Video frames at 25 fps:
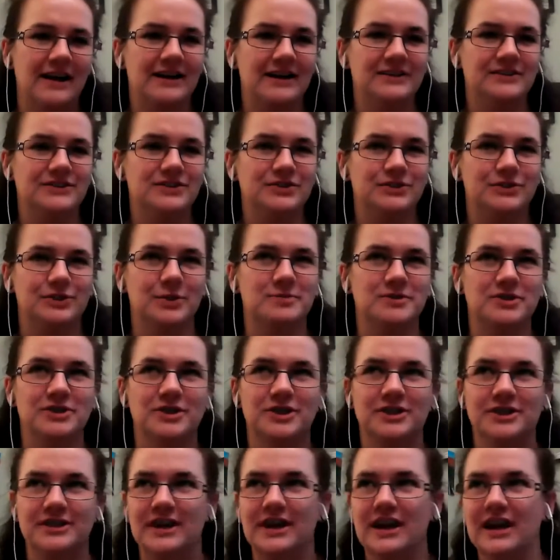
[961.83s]

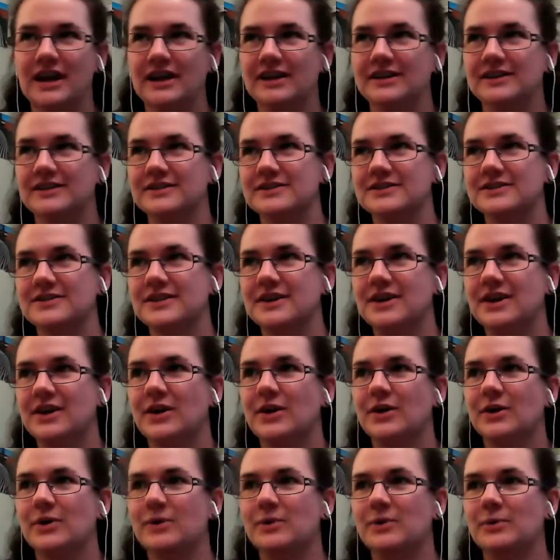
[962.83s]
Scripture is
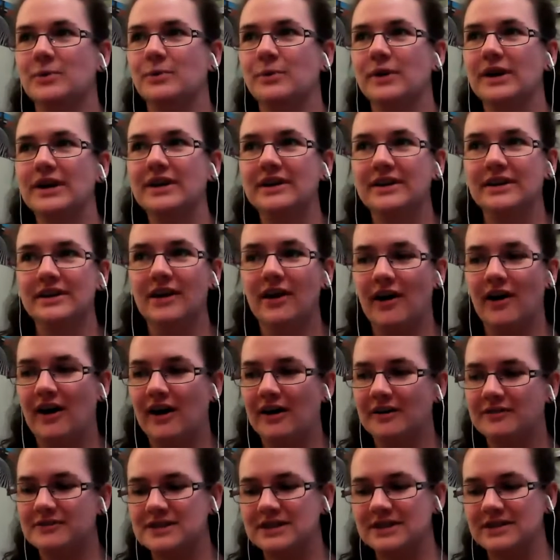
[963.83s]
written
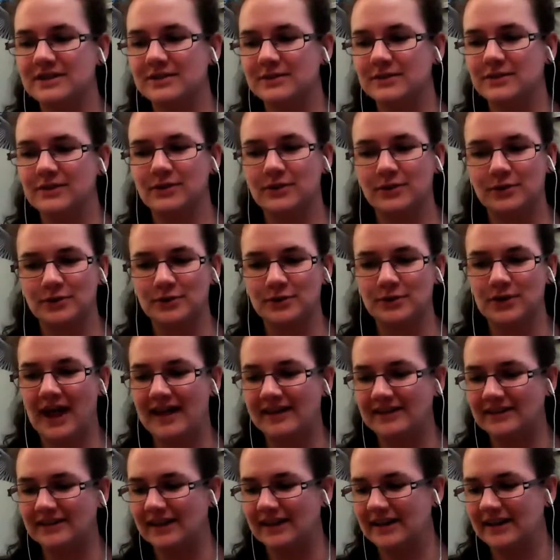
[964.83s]
often through
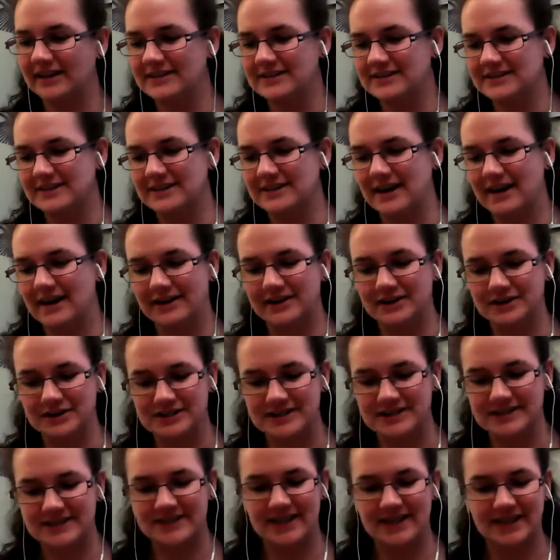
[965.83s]
that lens, and
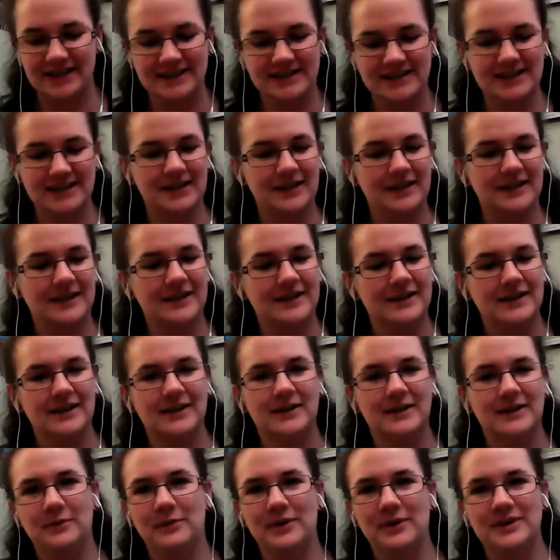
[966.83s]
understanding
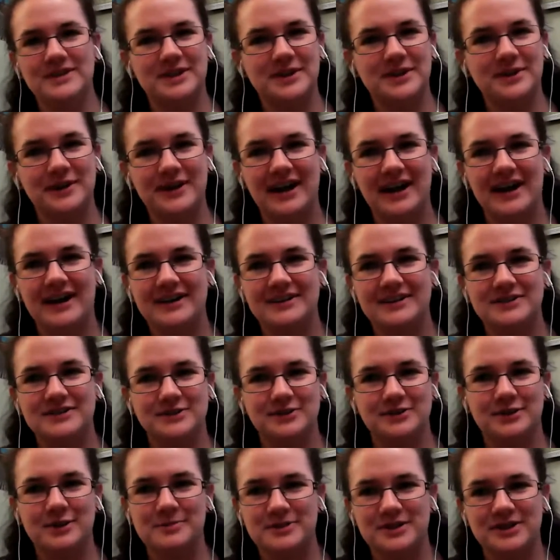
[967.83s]
what's going on in
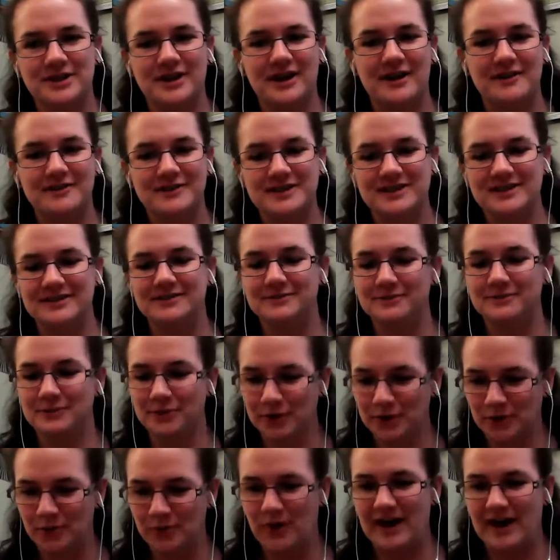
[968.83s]
Scripture often
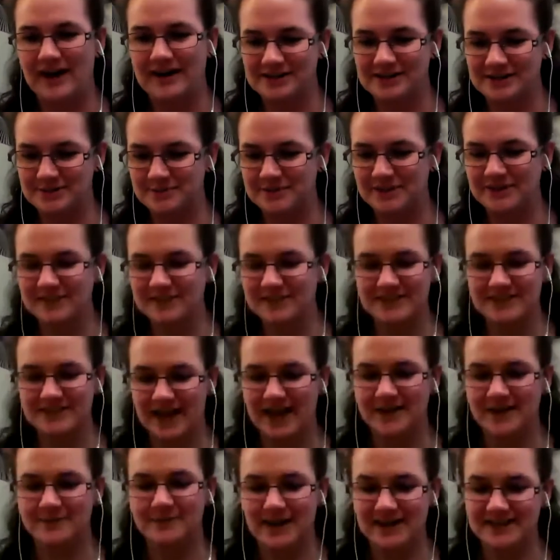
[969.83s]
requires being
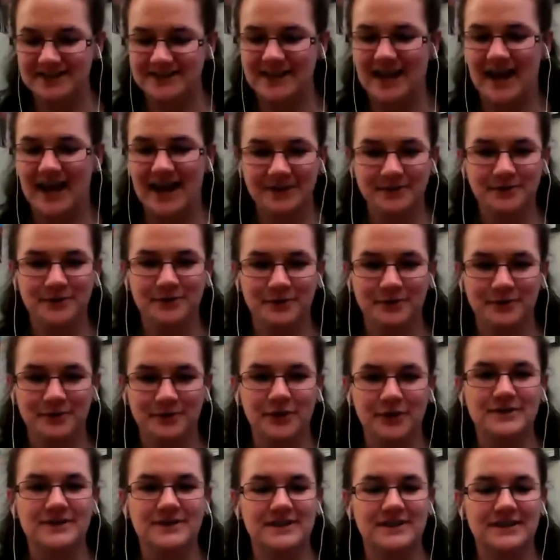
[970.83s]
side by side with
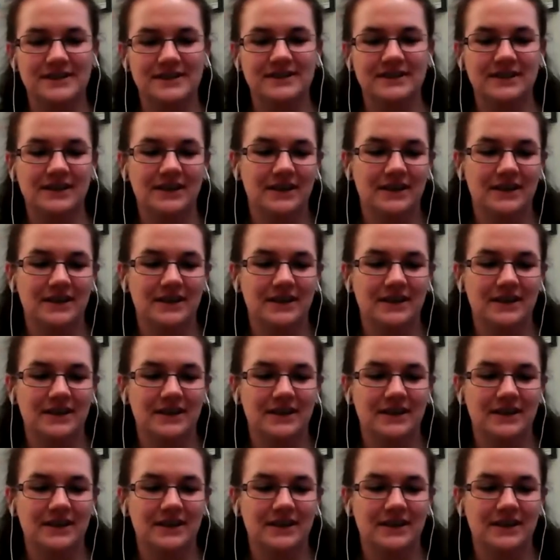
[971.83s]
folks that